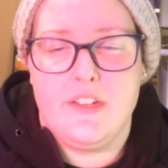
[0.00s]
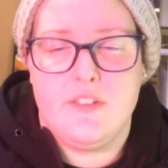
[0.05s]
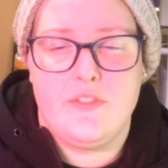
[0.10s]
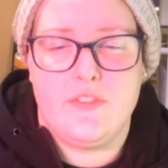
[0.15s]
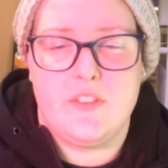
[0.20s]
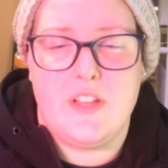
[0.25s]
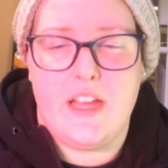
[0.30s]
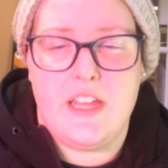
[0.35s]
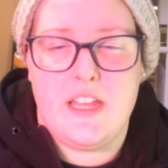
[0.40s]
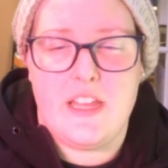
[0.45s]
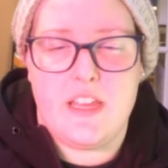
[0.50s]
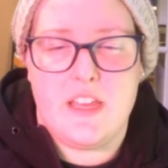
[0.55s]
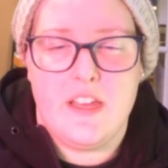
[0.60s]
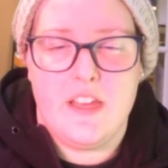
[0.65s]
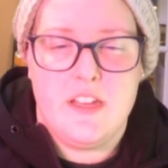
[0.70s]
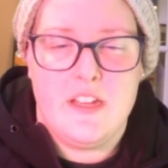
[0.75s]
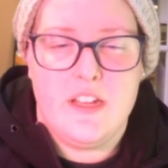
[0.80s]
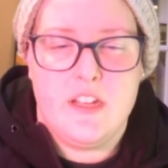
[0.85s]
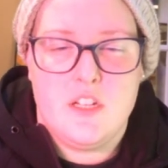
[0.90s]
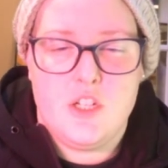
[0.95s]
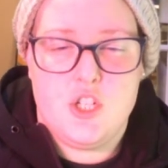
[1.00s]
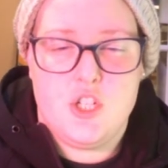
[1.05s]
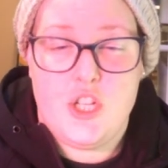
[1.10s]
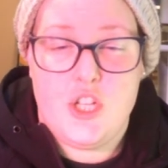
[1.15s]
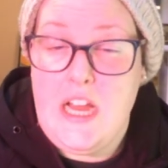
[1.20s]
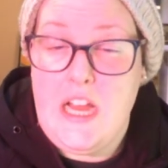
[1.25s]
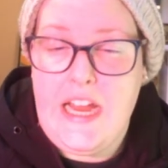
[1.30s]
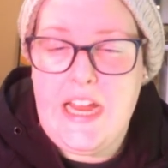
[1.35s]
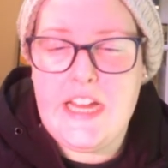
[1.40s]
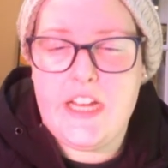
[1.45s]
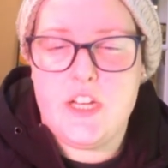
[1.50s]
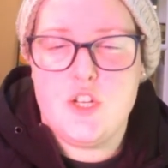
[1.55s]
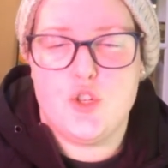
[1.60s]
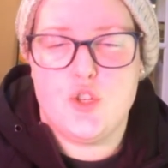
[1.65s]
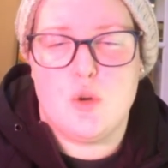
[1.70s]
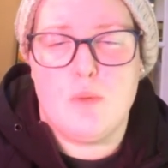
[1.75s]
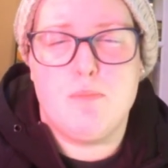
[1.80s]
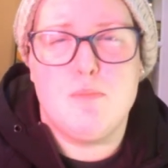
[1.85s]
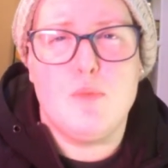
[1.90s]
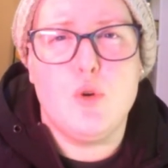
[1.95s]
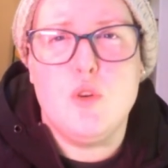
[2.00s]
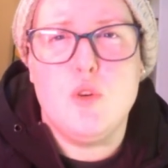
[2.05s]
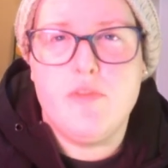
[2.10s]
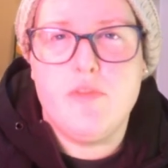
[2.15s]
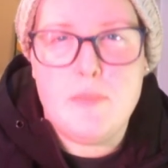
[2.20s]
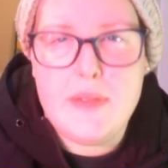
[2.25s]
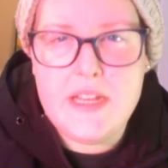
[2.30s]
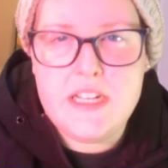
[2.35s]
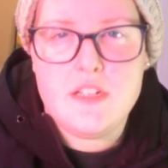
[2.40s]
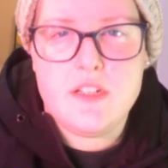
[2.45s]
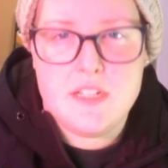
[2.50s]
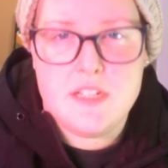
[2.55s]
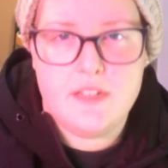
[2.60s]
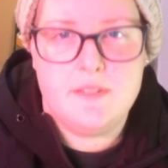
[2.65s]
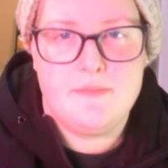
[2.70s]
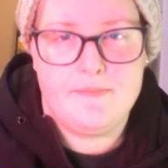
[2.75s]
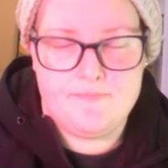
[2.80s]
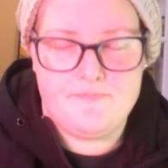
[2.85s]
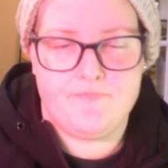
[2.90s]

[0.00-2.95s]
of like change or movement.